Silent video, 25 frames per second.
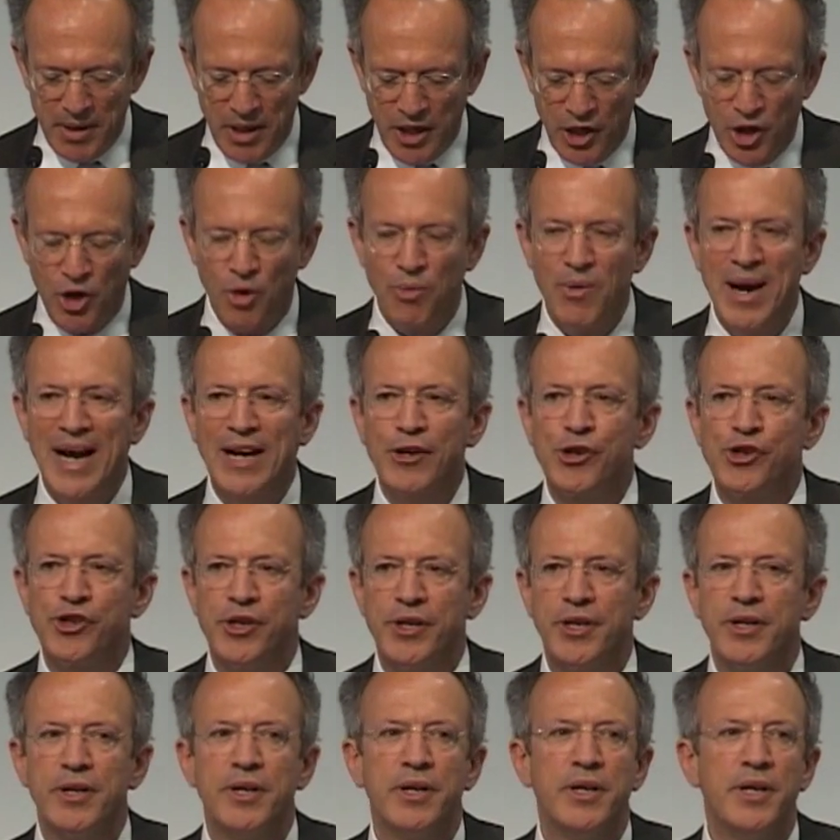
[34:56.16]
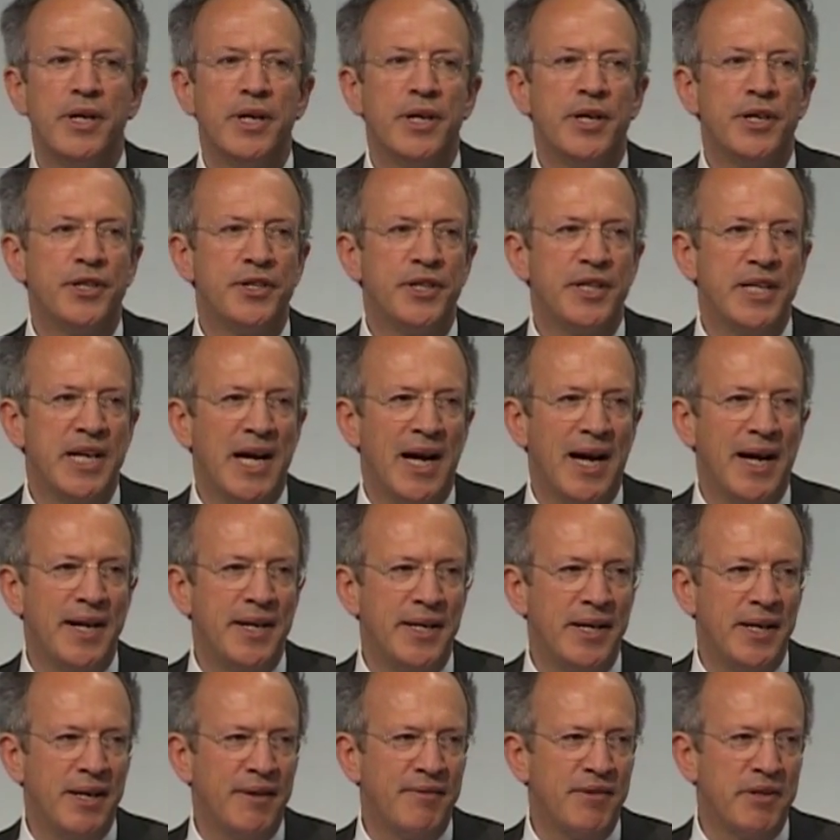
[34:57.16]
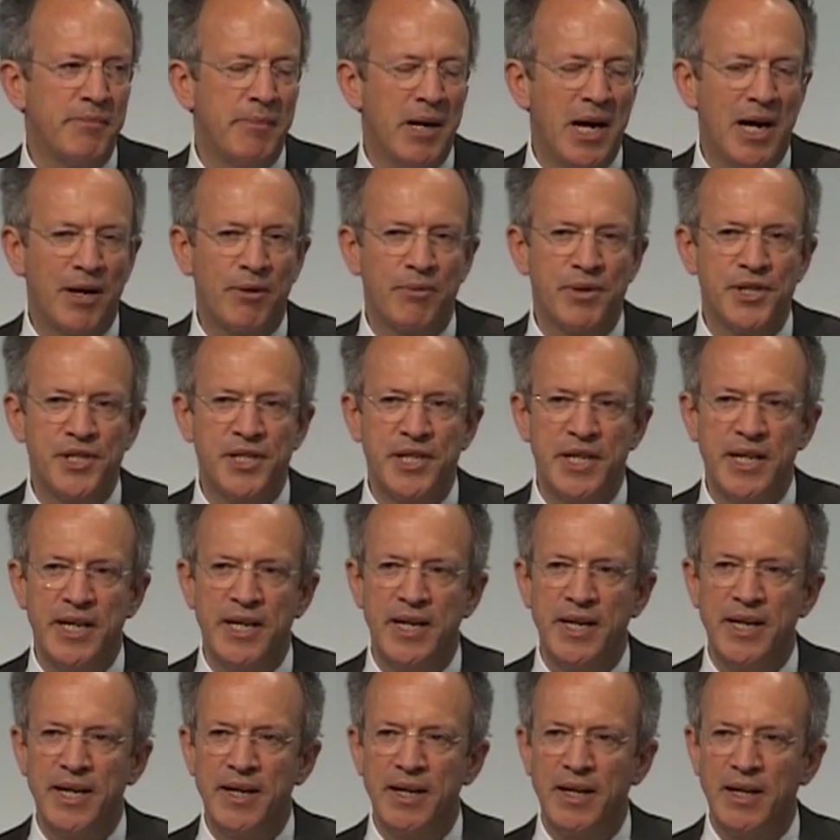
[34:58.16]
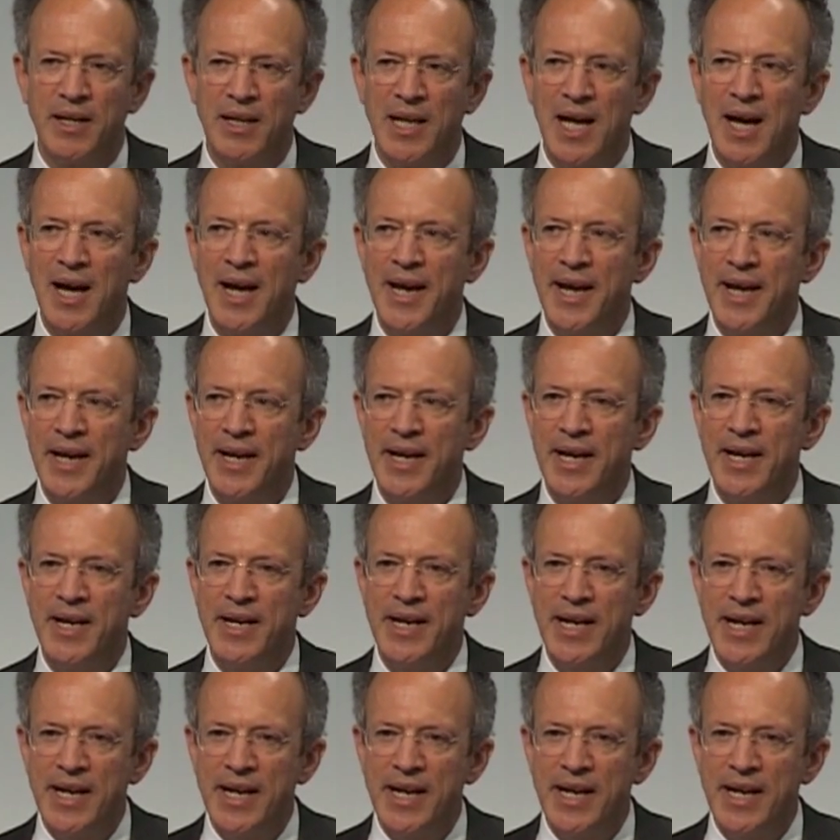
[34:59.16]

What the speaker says: correction to the idea of democracy lying in